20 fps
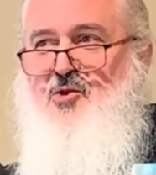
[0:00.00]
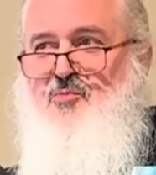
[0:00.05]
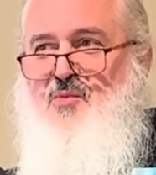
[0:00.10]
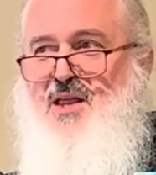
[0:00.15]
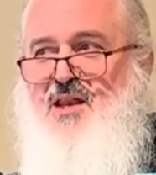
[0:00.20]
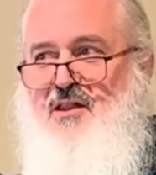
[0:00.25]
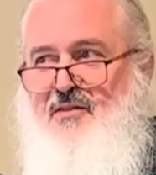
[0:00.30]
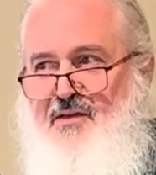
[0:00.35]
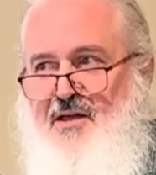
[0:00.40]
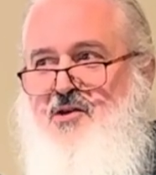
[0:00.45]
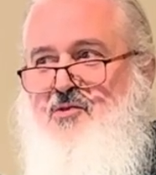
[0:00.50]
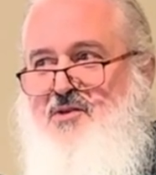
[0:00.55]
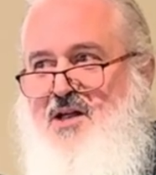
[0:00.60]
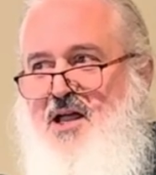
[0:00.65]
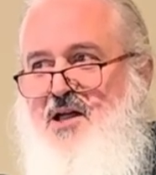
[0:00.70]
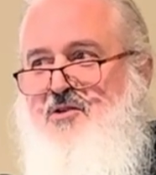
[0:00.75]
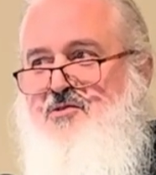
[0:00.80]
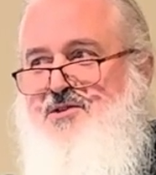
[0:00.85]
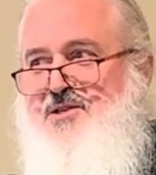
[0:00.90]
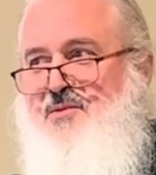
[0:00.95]
you immediately think, okay,
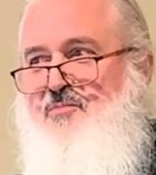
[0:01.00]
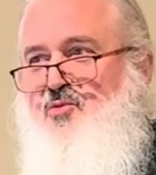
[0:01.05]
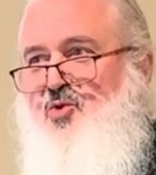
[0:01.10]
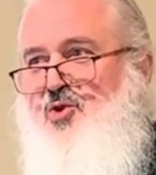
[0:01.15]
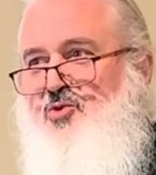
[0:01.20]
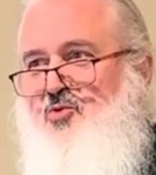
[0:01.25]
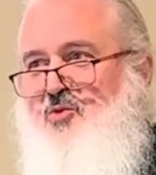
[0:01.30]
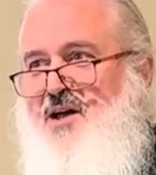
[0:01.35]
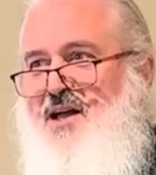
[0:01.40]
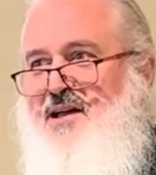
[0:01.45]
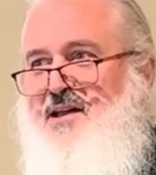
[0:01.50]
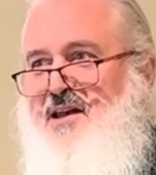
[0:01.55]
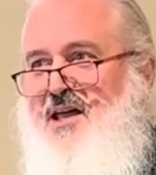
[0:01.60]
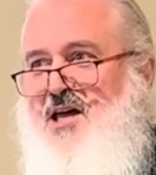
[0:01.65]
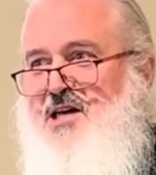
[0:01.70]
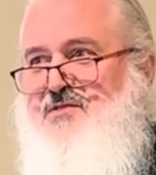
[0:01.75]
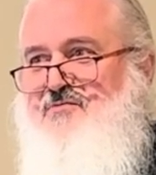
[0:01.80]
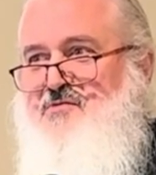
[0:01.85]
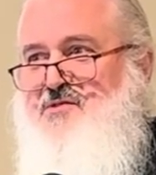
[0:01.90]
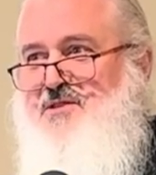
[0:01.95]
here's someone who I can
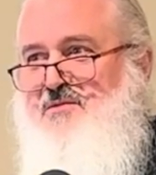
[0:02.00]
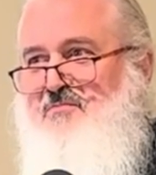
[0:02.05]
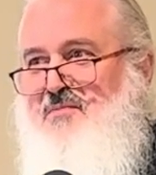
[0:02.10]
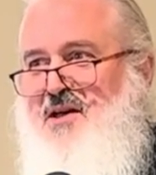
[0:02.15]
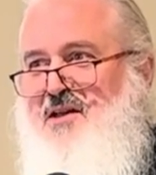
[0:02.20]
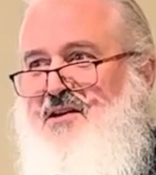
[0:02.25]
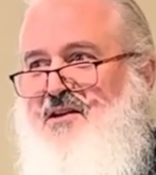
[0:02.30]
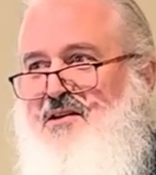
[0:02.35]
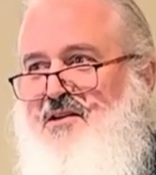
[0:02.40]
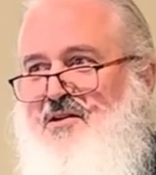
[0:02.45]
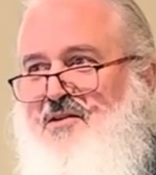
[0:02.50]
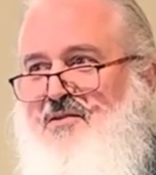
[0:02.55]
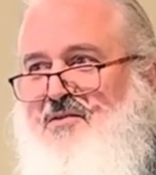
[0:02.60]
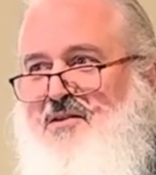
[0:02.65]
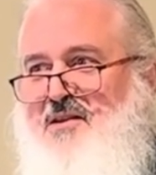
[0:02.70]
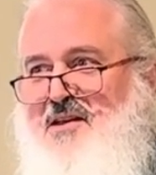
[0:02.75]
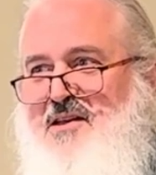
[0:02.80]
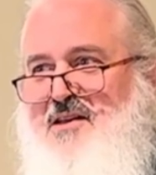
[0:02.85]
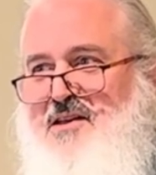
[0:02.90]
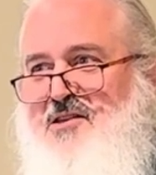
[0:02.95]
ask for some money and he'll,
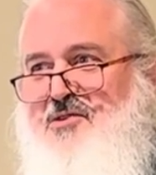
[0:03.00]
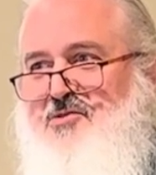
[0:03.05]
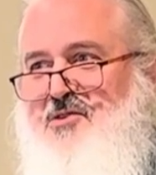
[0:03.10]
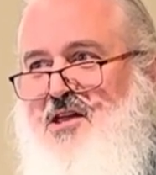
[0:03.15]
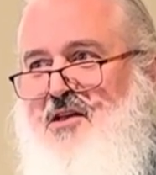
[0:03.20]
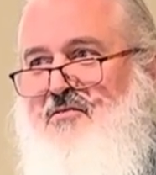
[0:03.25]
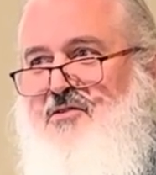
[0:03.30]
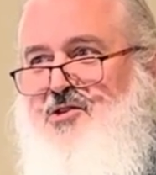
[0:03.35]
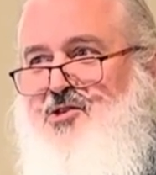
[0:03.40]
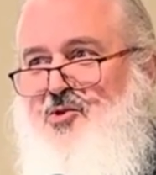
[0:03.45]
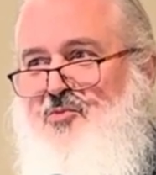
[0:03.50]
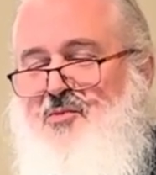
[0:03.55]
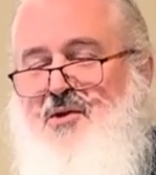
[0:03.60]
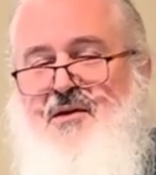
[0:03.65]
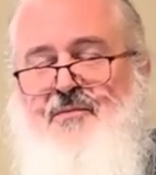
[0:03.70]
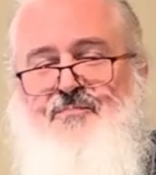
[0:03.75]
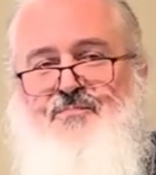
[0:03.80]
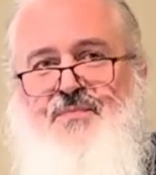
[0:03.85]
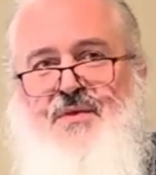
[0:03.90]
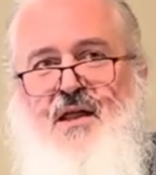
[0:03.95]
he'll give it to me
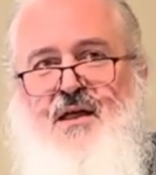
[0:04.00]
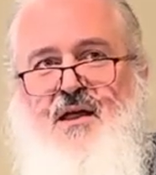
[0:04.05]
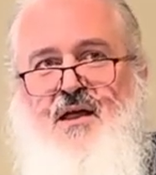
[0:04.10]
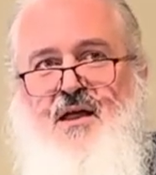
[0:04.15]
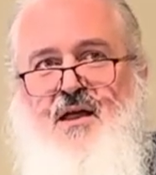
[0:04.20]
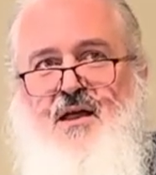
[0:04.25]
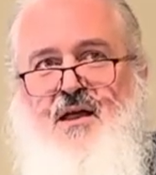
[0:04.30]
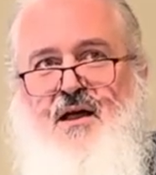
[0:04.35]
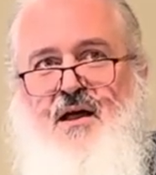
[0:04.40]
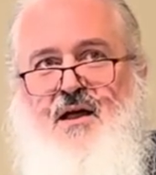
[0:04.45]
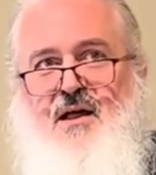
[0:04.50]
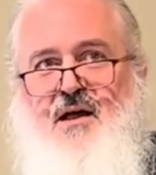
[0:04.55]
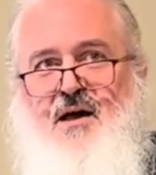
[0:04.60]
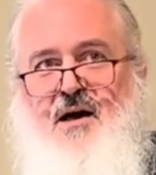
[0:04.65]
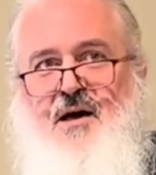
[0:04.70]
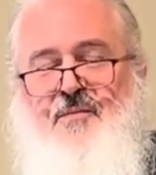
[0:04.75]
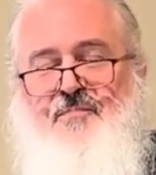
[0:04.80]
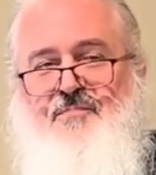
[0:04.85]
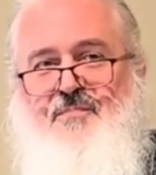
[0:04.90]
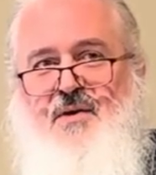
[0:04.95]

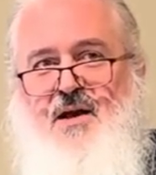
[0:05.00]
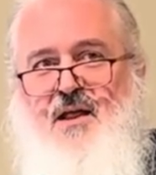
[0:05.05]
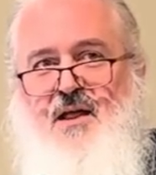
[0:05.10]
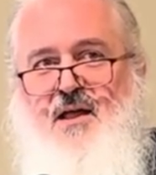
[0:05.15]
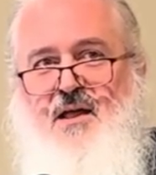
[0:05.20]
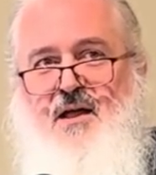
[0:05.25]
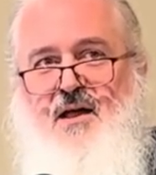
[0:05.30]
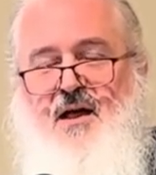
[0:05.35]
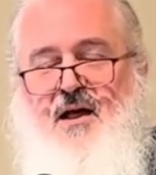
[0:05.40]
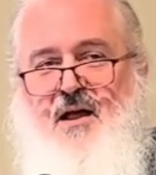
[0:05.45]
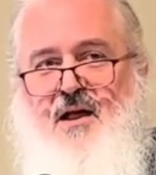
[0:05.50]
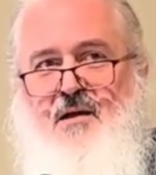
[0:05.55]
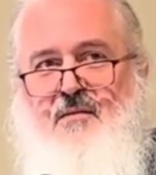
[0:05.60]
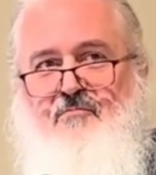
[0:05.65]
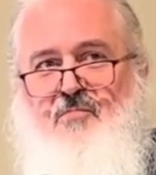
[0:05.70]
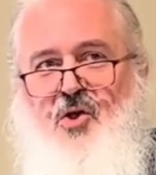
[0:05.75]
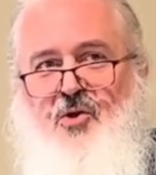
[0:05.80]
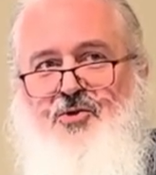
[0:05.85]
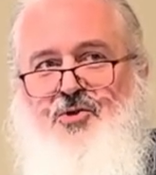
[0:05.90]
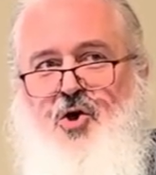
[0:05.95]
uh,
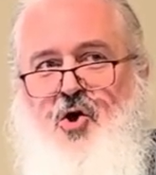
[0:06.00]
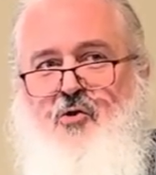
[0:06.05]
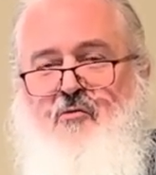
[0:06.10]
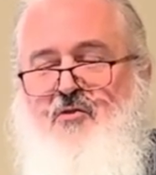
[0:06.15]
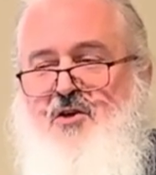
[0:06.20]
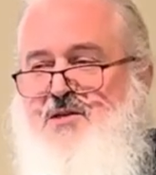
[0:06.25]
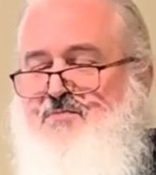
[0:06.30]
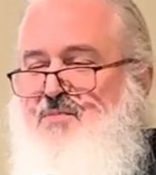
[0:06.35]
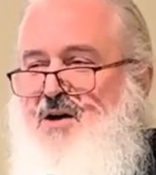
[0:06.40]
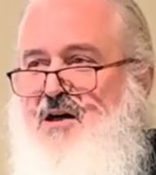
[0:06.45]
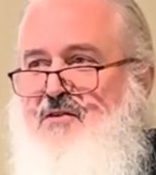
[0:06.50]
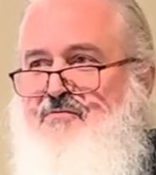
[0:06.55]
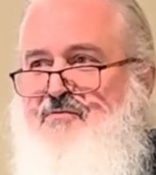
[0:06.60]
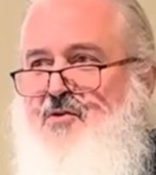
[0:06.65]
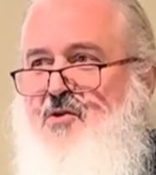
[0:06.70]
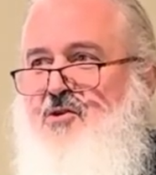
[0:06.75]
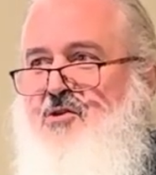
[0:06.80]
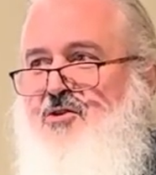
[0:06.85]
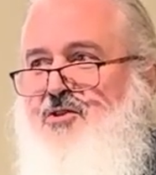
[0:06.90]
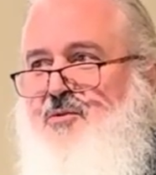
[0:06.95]
Moldova is by
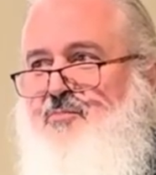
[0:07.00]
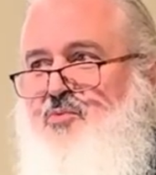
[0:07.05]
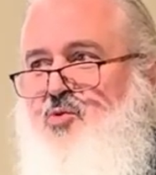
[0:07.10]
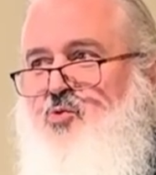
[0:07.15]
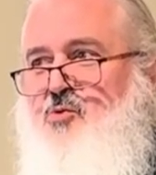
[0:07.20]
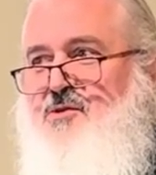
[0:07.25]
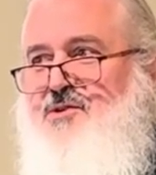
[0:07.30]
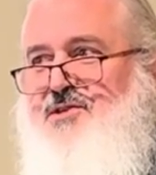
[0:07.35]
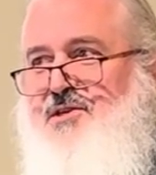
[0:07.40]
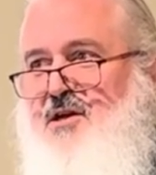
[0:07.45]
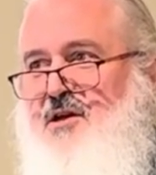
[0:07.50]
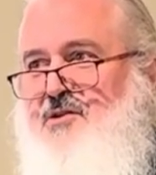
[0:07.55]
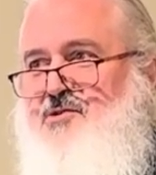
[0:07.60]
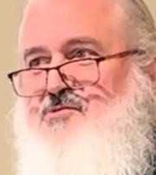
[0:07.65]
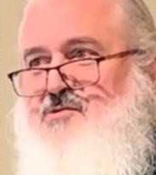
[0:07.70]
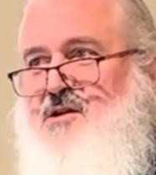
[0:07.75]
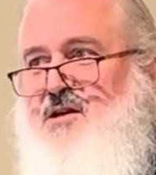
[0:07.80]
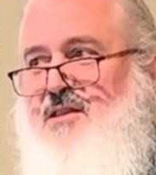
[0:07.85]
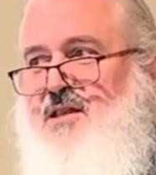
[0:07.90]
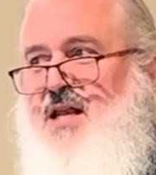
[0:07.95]
far the poorest
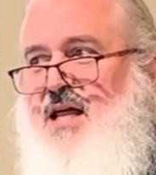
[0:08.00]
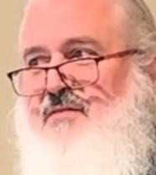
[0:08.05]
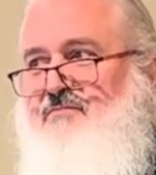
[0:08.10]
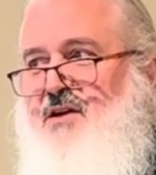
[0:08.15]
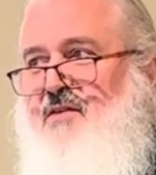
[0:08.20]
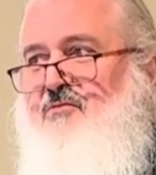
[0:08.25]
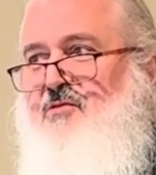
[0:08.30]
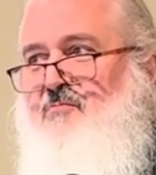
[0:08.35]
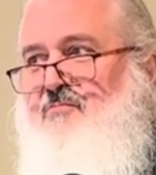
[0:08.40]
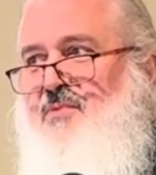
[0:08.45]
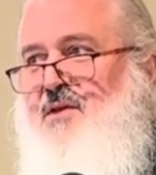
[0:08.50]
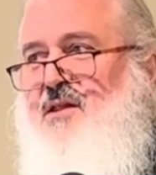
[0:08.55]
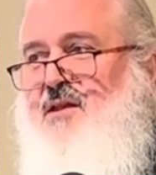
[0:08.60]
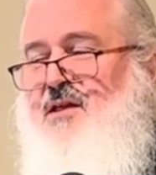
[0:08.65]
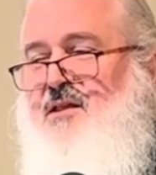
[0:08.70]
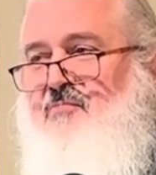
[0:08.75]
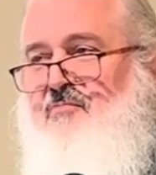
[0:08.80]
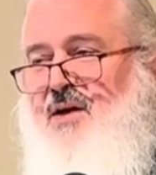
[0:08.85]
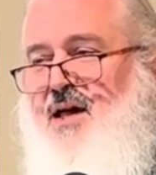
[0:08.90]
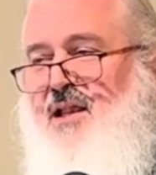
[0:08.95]
country that I've ever been
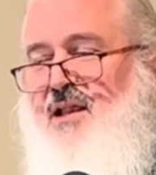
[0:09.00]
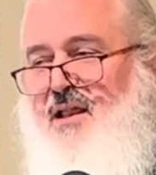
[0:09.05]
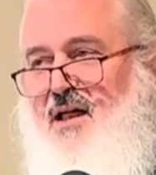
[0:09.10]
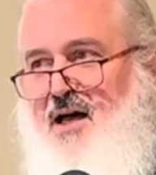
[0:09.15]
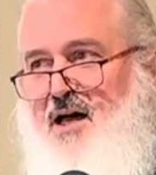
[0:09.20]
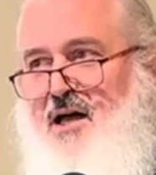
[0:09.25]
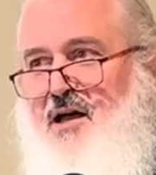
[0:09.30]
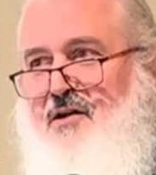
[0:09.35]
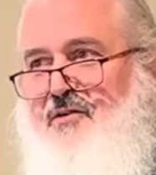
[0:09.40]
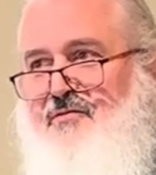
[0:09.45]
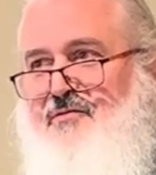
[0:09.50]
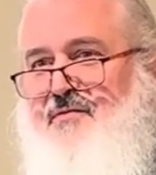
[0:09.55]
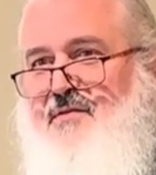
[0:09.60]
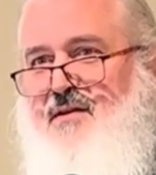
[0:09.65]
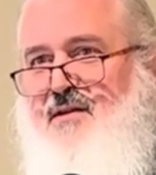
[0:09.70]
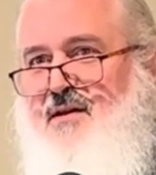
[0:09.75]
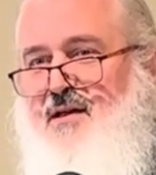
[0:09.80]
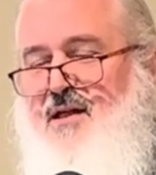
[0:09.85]
in my life.